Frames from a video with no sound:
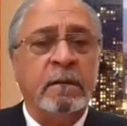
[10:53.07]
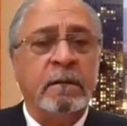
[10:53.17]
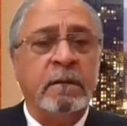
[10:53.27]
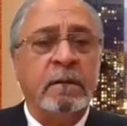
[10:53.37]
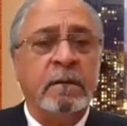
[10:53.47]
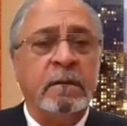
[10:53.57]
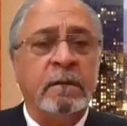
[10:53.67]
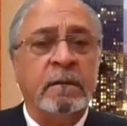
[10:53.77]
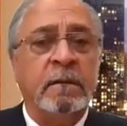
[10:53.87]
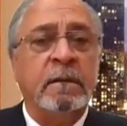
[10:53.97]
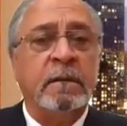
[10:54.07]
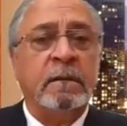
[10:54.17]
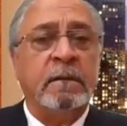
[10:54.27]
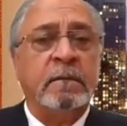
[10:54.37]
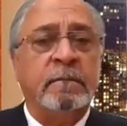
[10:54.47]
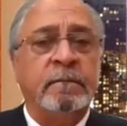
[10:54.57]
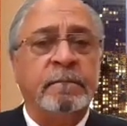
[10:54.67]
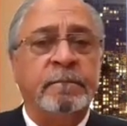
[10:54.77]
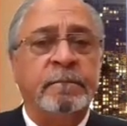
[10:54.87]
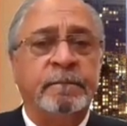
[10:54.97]

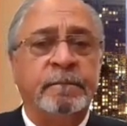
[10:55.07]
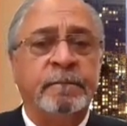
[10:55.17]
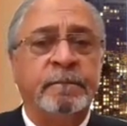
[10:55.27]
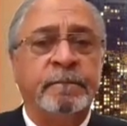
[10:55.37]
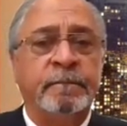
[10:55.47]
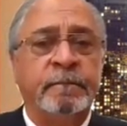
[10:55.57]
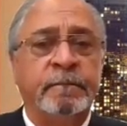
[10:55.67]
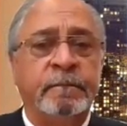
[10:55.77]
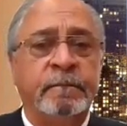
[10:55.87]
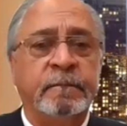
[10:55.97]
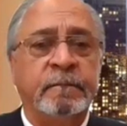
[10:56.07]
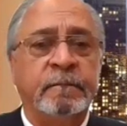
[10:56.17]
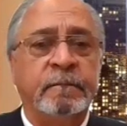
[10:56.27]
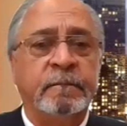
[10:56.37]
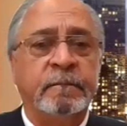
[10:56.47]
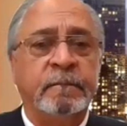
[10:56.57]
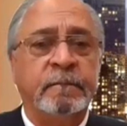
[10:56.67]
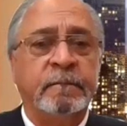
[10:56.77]
(silent)